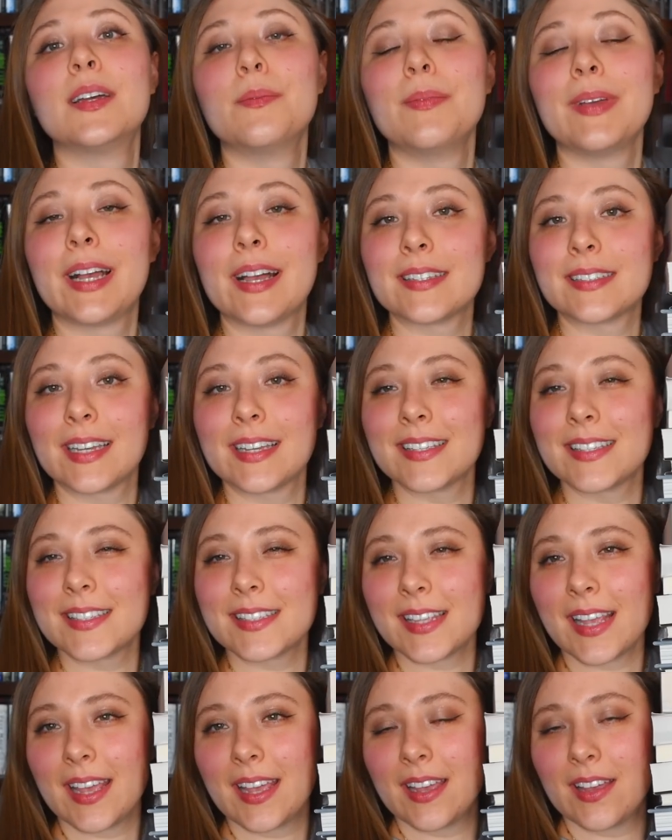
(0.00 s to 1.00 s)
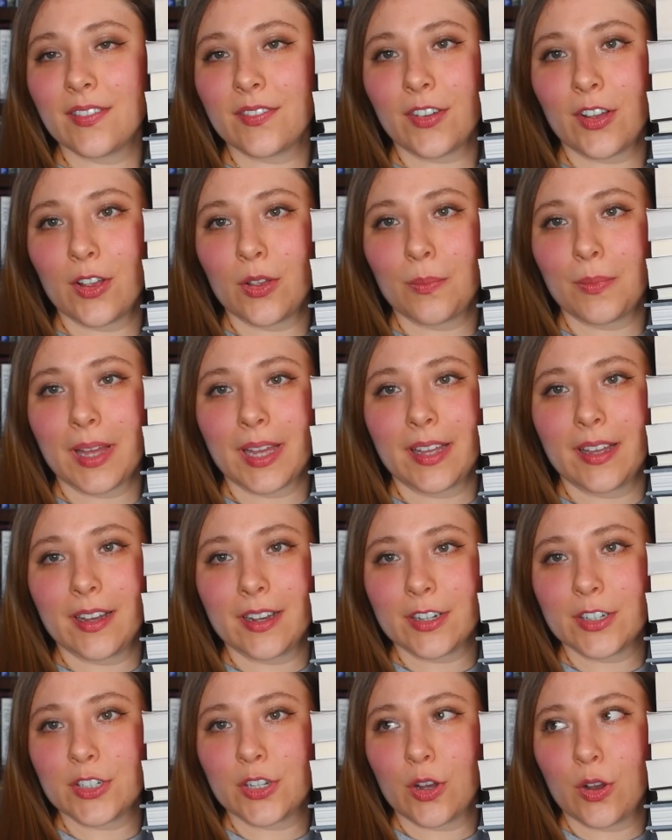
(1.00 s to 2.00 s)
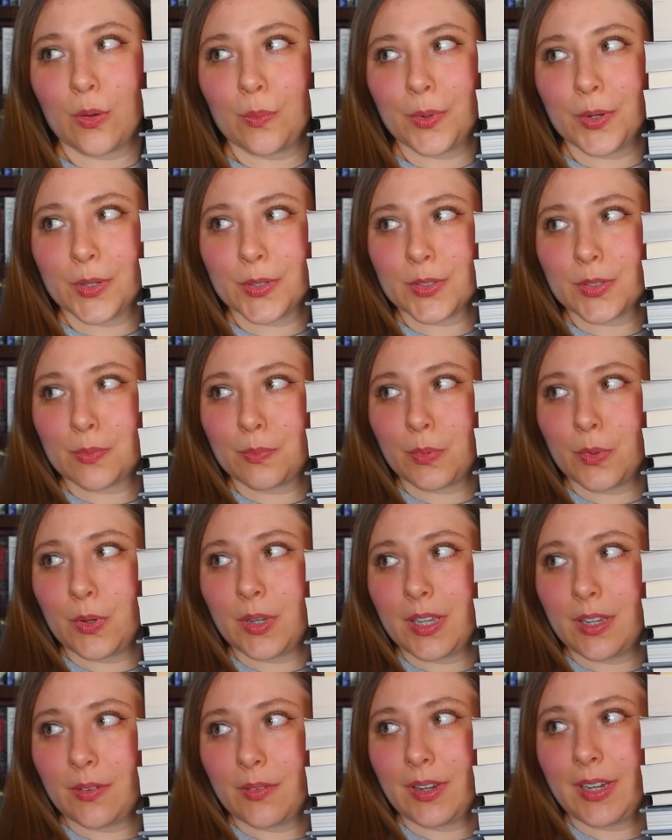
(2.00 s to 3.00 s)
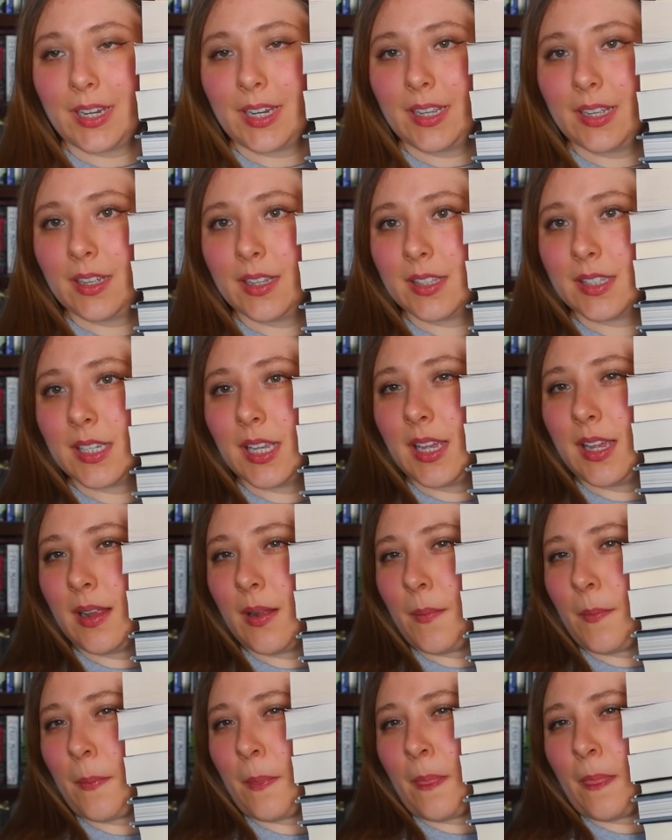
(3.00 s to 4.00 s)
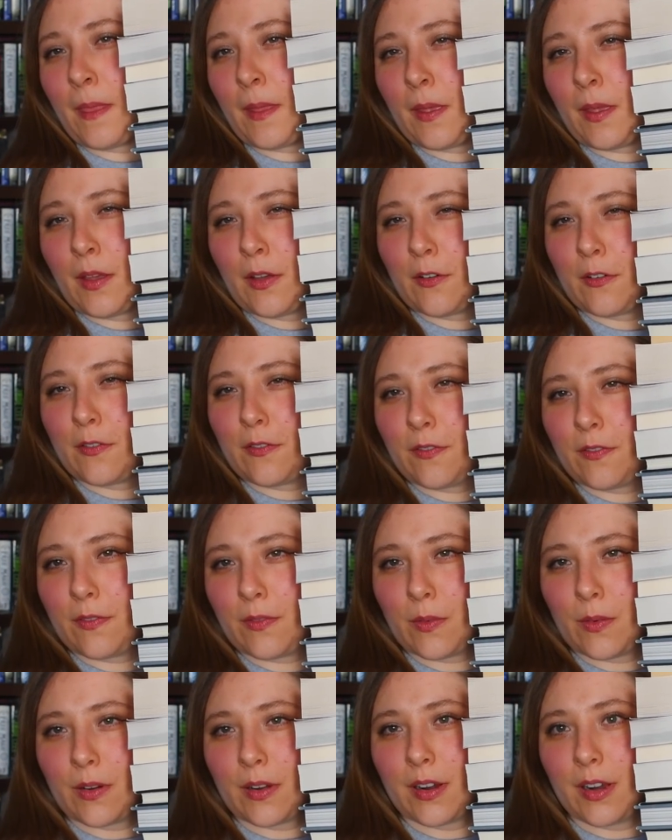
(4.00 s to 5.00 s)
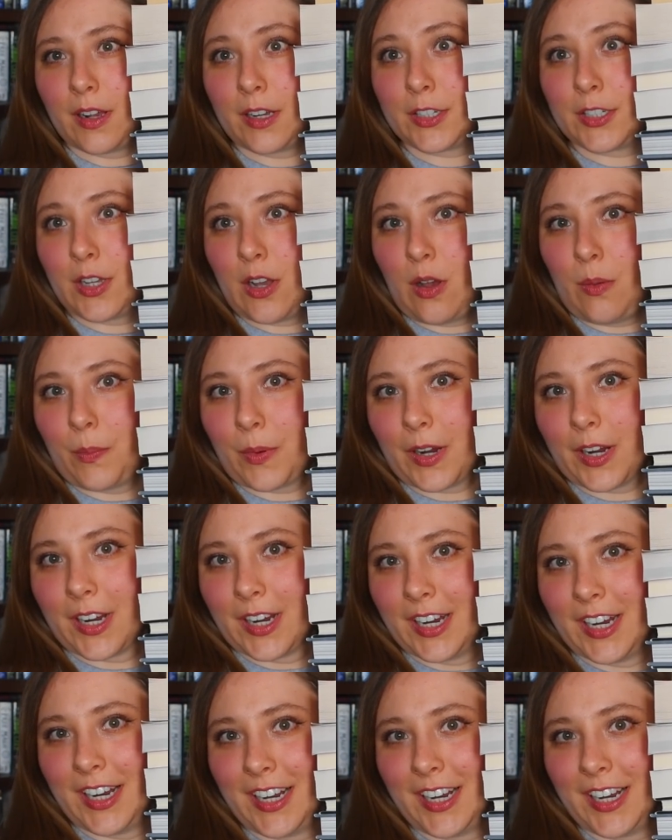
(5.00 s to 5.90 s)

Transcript: because I save all my October spooky reads for October.